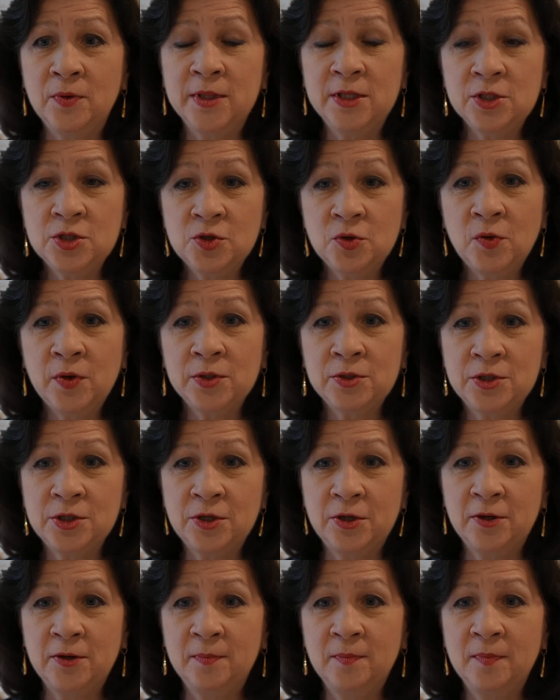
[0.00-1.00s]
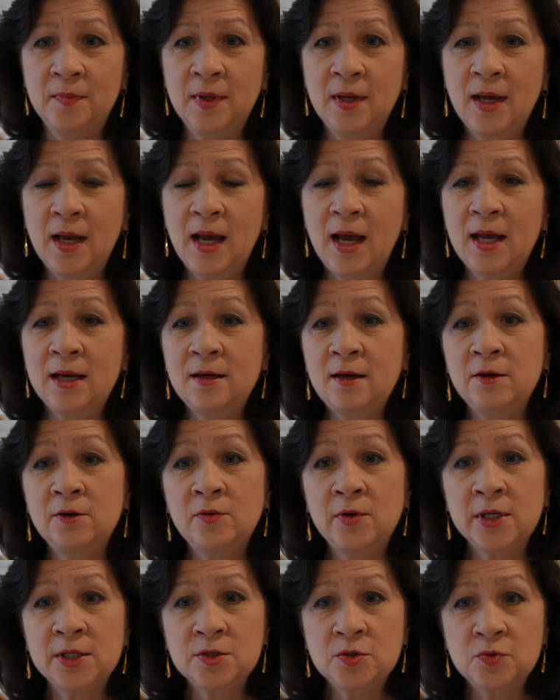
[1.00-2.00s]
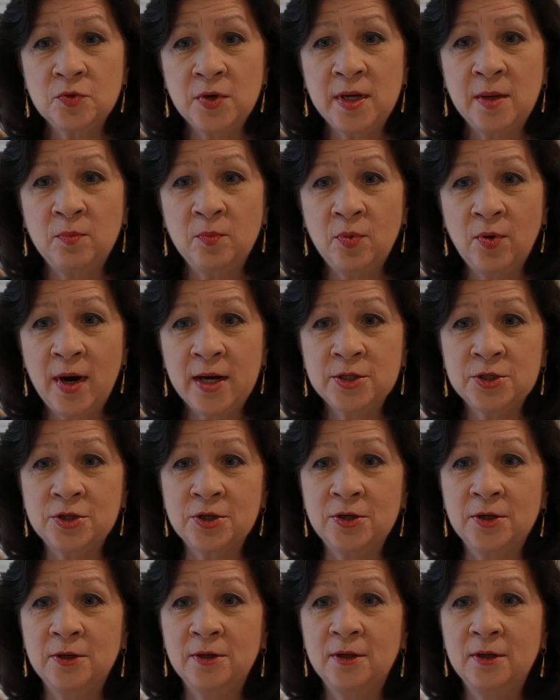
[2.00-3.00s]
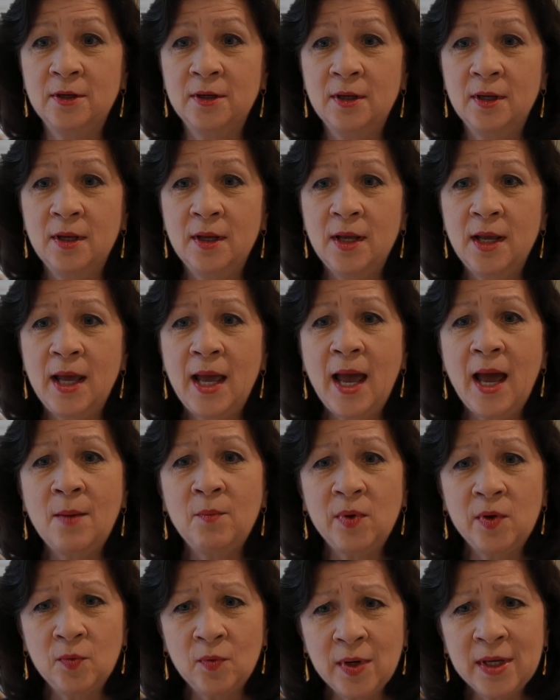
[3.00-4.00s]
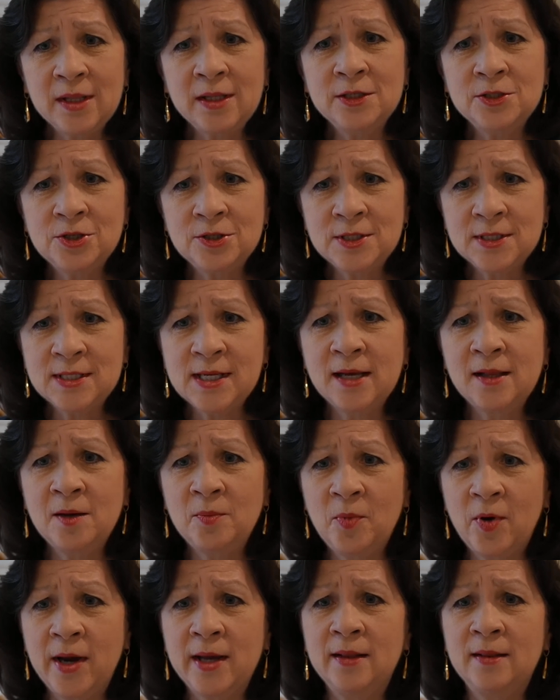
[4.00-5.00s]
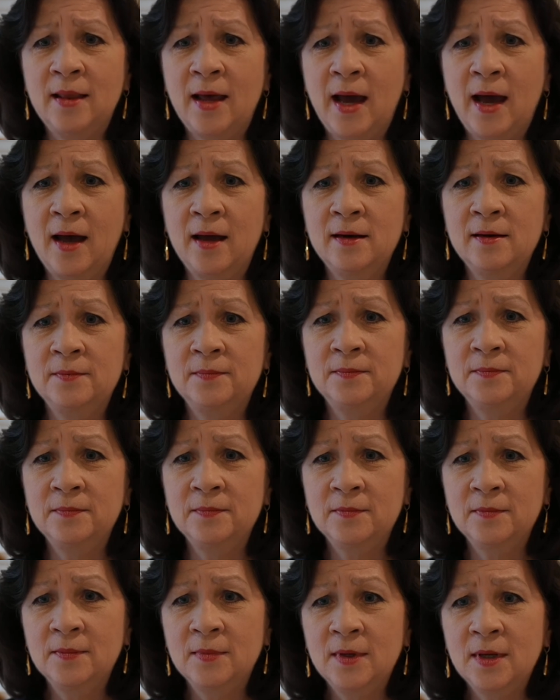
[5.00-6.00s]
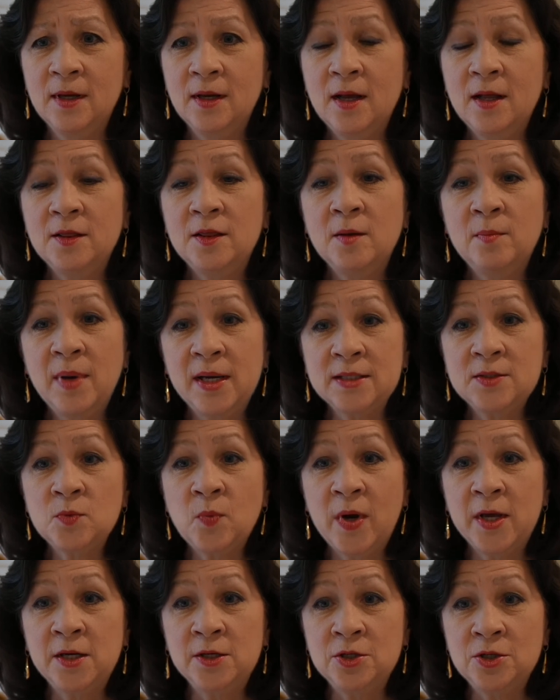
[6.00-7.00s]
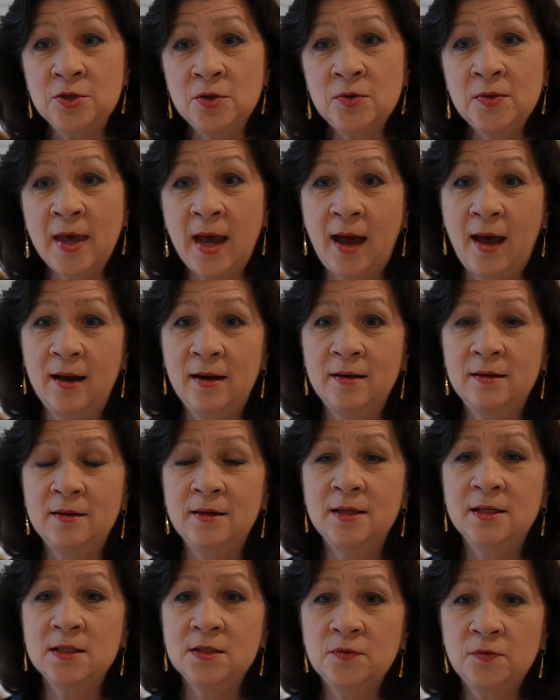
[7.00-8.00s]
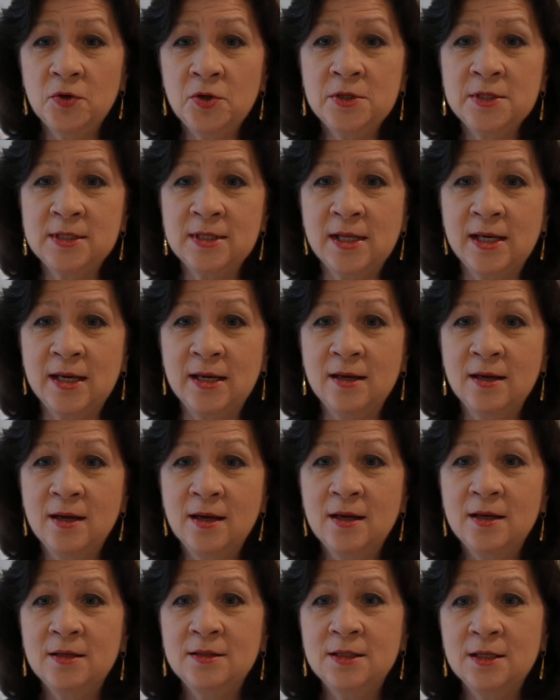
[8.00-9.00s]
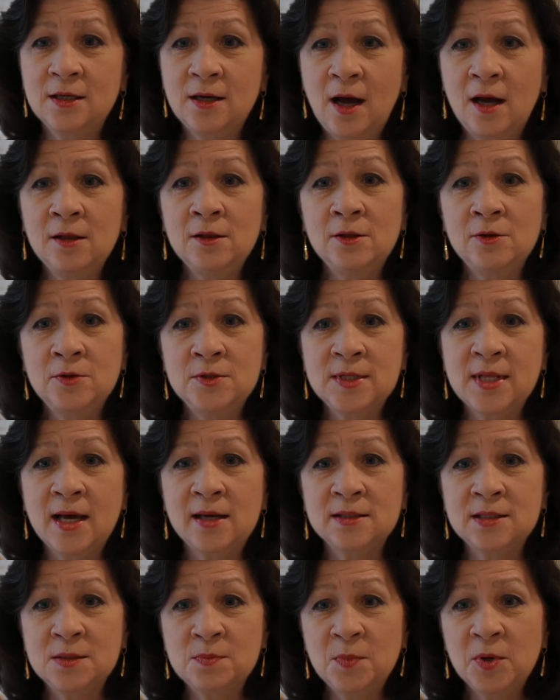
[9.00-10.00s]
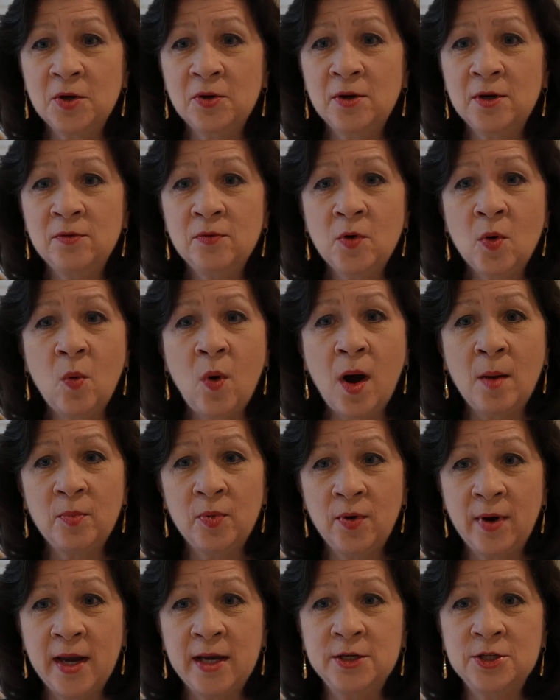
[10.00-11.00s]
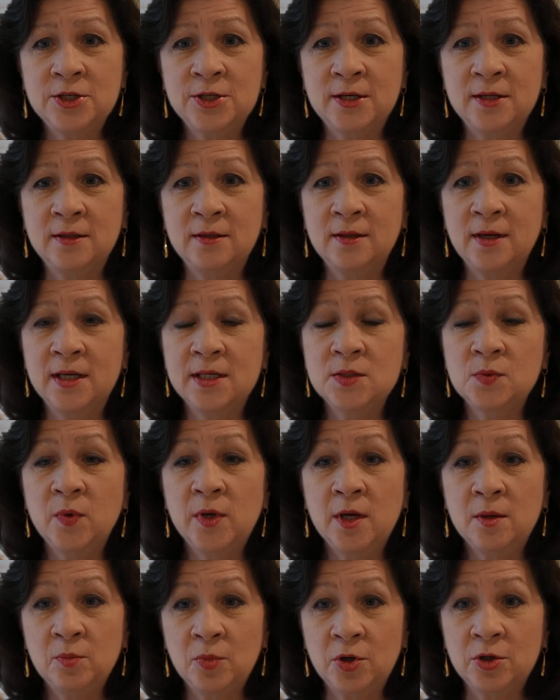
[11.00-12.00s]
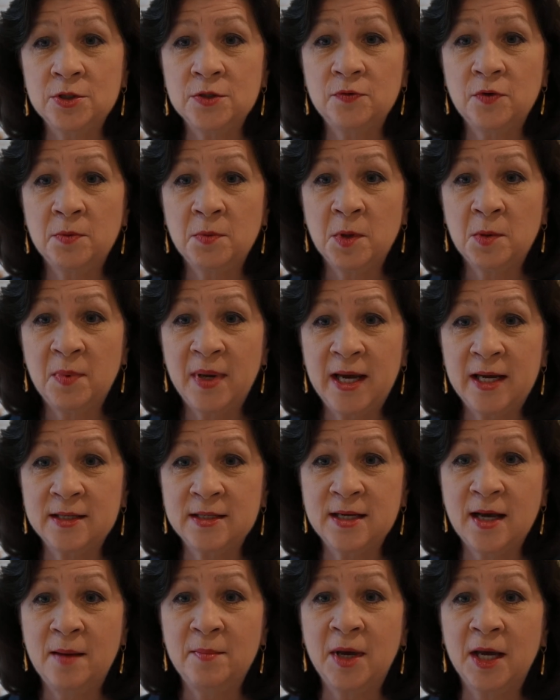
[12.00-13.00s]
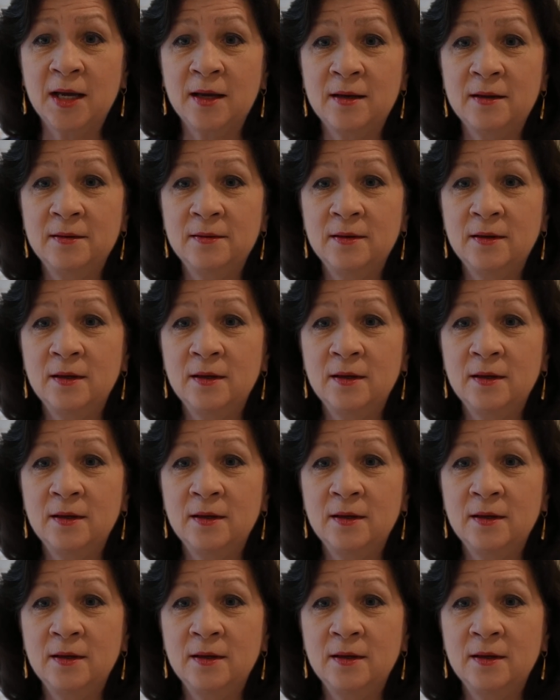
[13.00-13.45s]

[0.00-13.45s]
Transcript: in the short term and under extreme pressure, and we really should celebrate that. The best way to do that is firstly, to not lose that spirit of cooperation as we emerge from the pandemic.